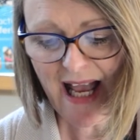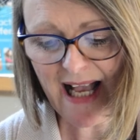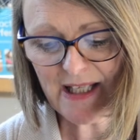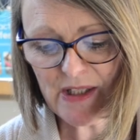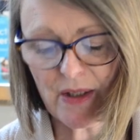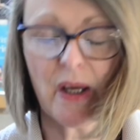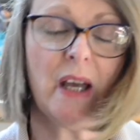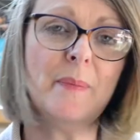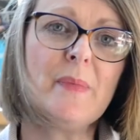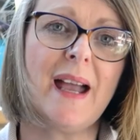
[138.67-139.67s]
And
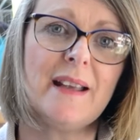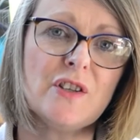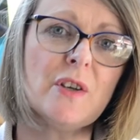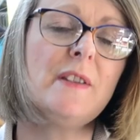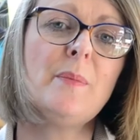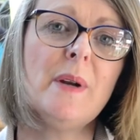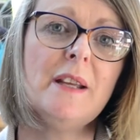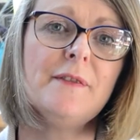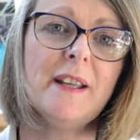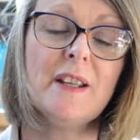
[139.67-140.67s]
during the
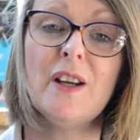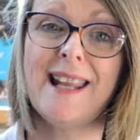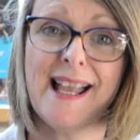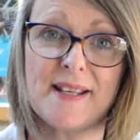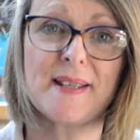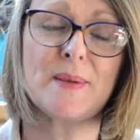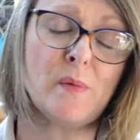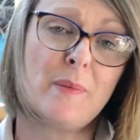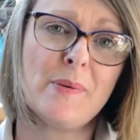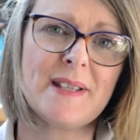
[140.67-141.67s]
briefing, Early Excellence
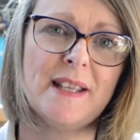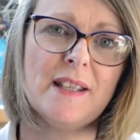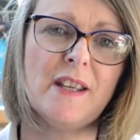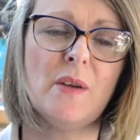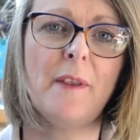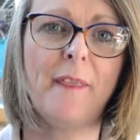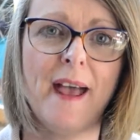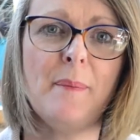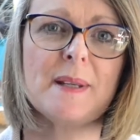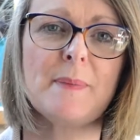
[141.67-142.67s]
will be presenting you with
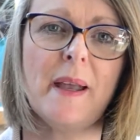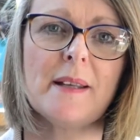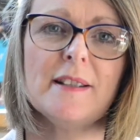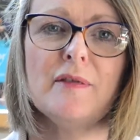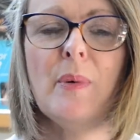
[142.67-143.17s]
their perspective,